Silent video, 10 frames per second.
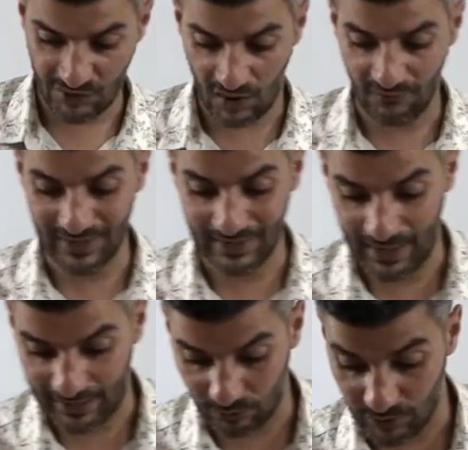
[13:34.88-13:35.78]
of the
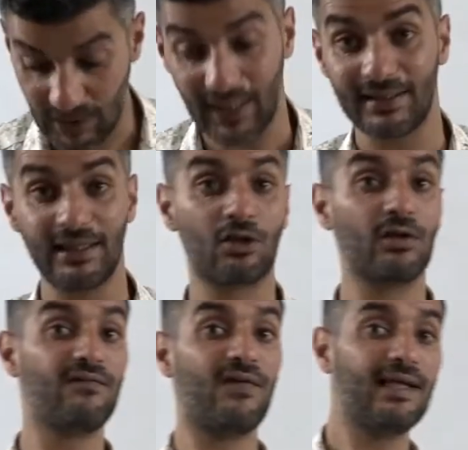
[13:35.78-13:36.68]
language are
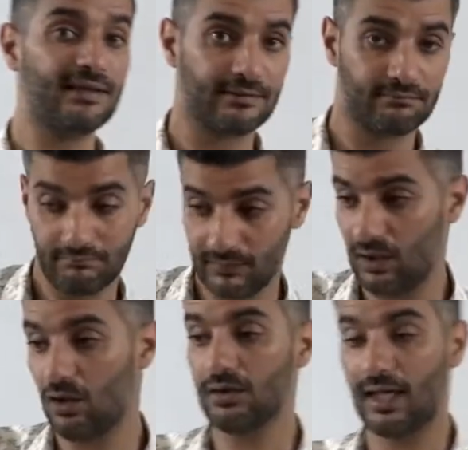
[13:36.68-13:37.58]
equally valid. They
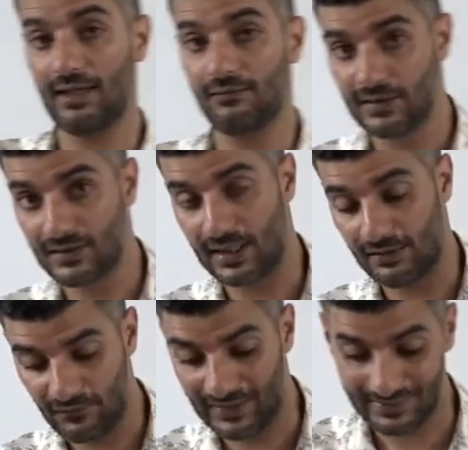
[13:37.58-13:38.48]
all have the
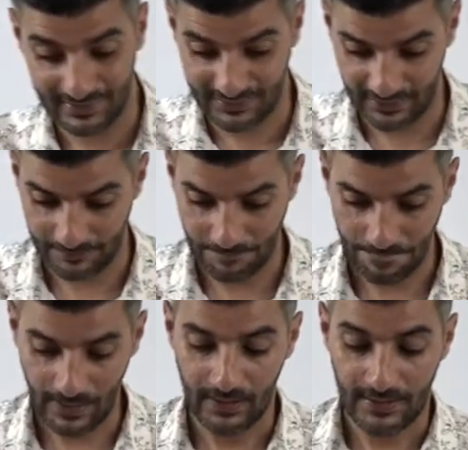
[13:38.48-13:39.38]
same validity,
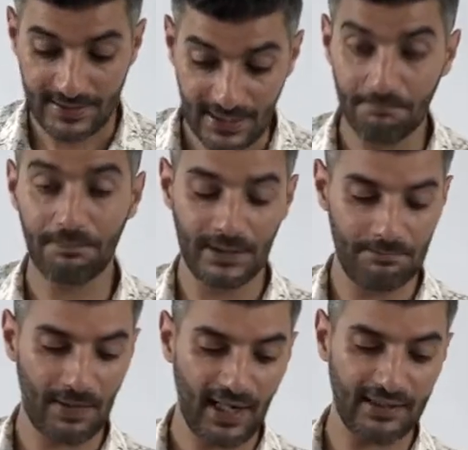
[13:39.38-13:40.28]
simply
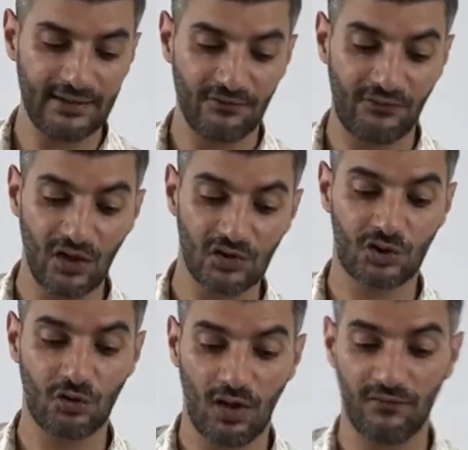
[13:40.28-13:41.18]
by
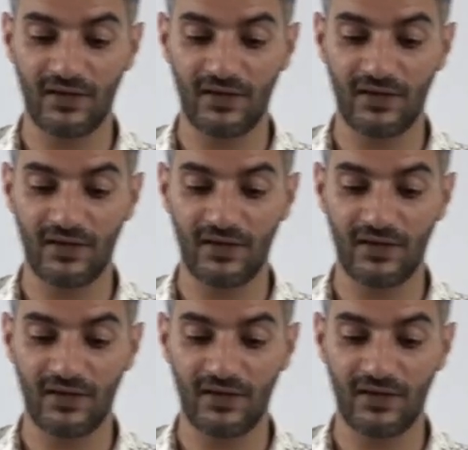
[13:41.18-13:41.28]
virtue of the